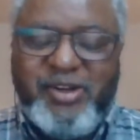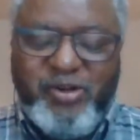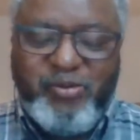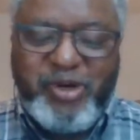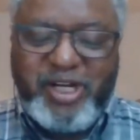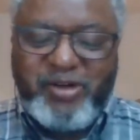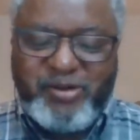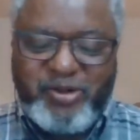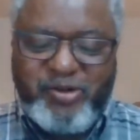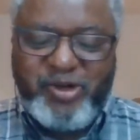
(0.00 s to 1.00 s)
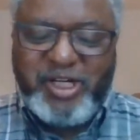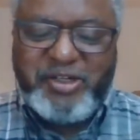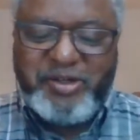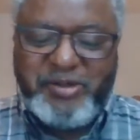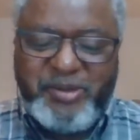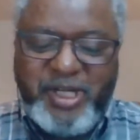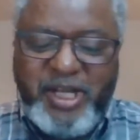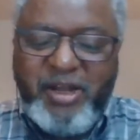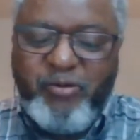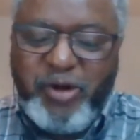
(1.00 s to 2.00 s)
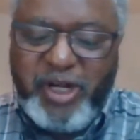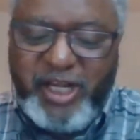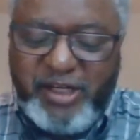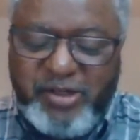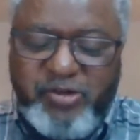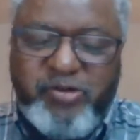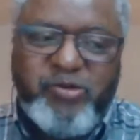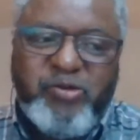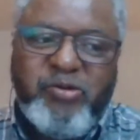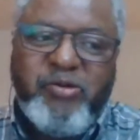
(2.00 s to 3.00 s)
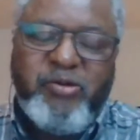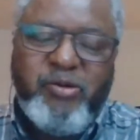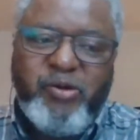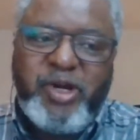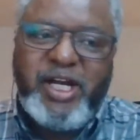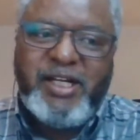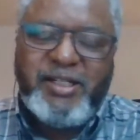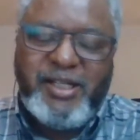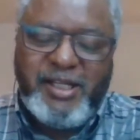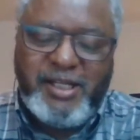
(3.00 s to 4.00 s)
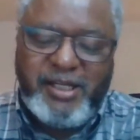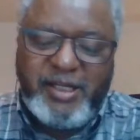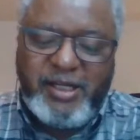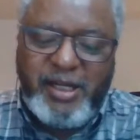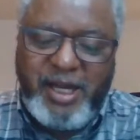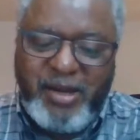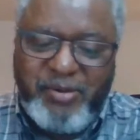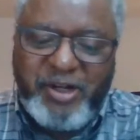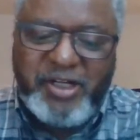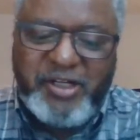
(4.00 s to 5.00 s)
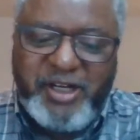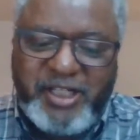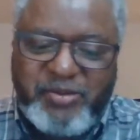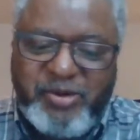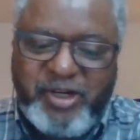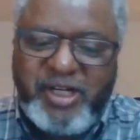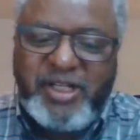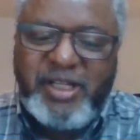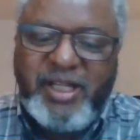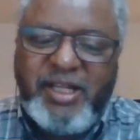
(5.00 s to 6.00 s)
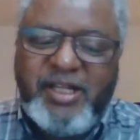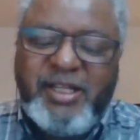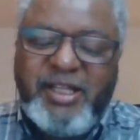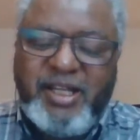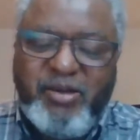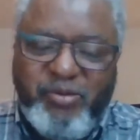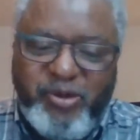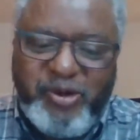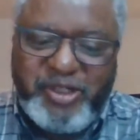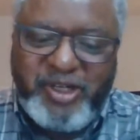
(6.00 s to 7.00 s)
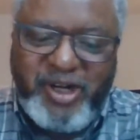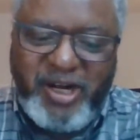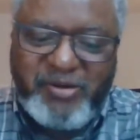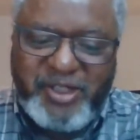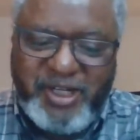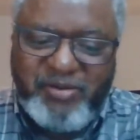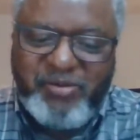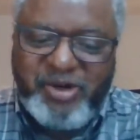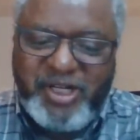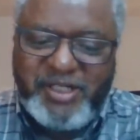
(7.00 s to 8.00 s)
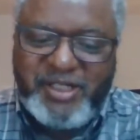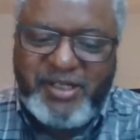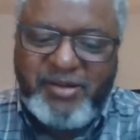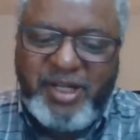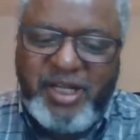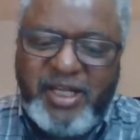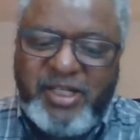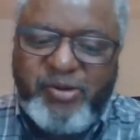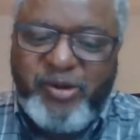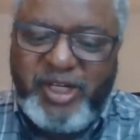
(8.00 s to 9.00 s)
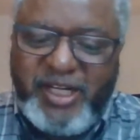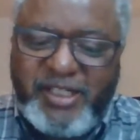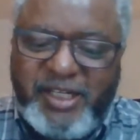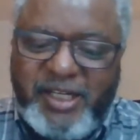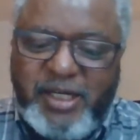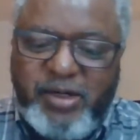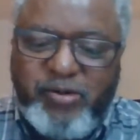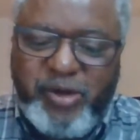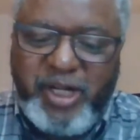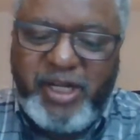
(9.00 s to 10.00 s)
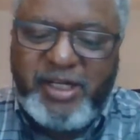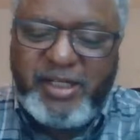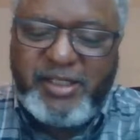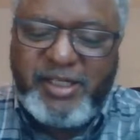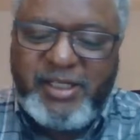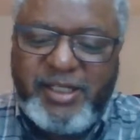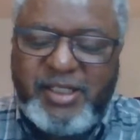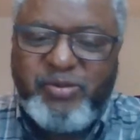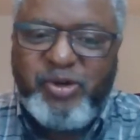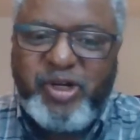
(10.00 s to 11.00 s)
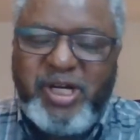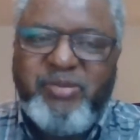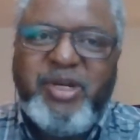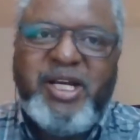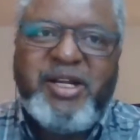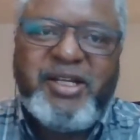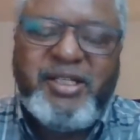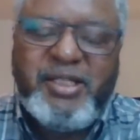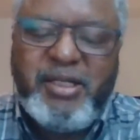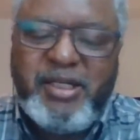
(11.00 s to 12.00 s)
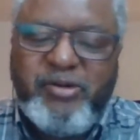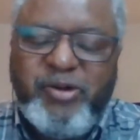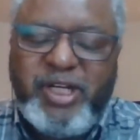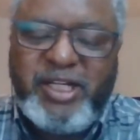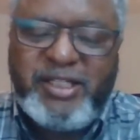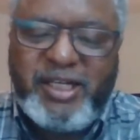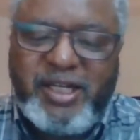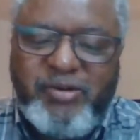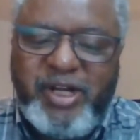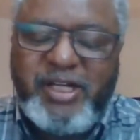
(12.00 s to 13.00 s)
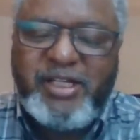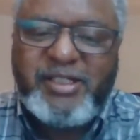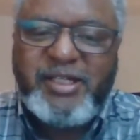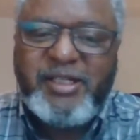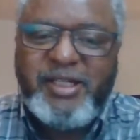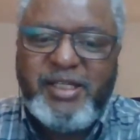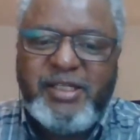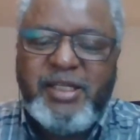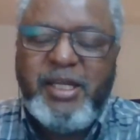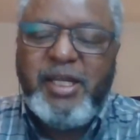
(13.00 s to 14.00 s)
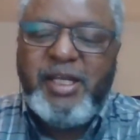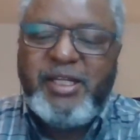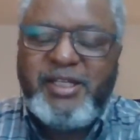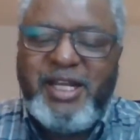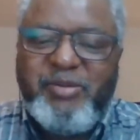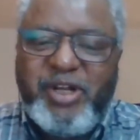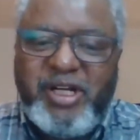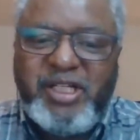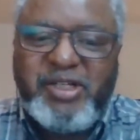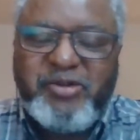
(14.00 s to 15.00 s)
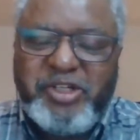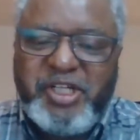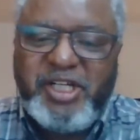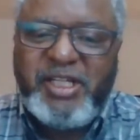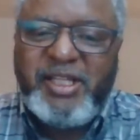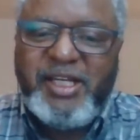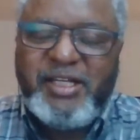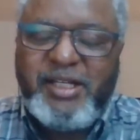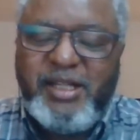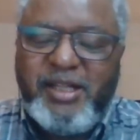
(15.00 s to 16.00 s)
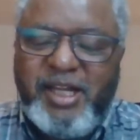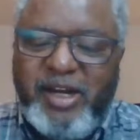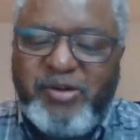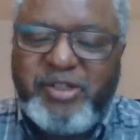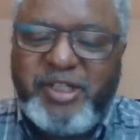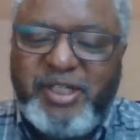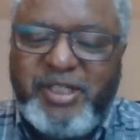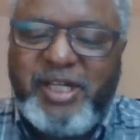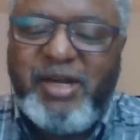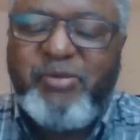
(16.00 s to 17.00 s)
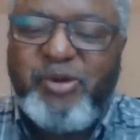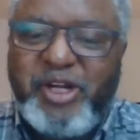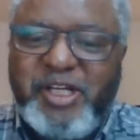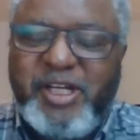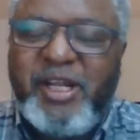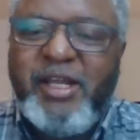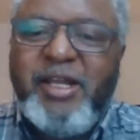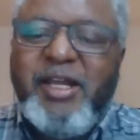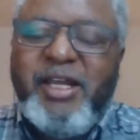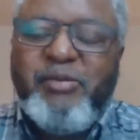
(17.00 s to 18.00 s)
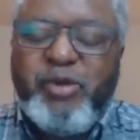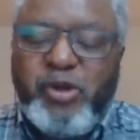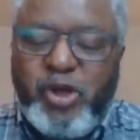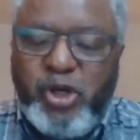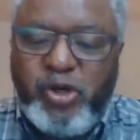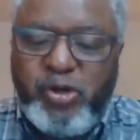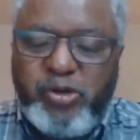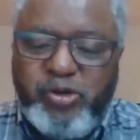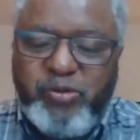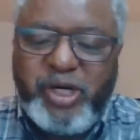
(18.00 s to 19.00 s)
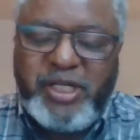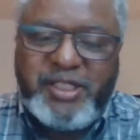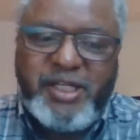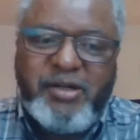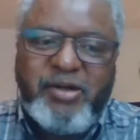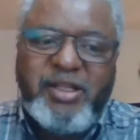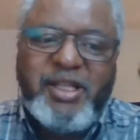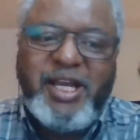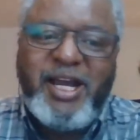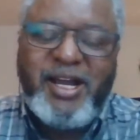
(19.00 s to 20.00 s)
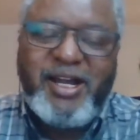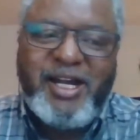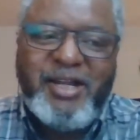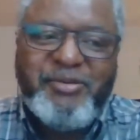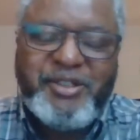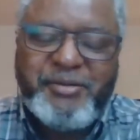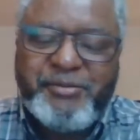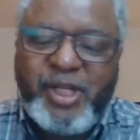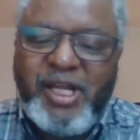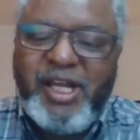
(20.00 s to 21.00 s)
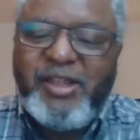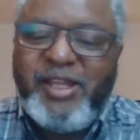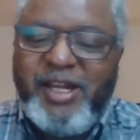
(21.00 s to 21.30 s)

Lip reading: brand of scholarship. We need to look at the African diaspora, the influence of Hausa in Brazil. To what extent can we understand these vocabularies? To what extent can we understand this Islamic literature that the Hausas have written? If you go to Brazil, the archives and their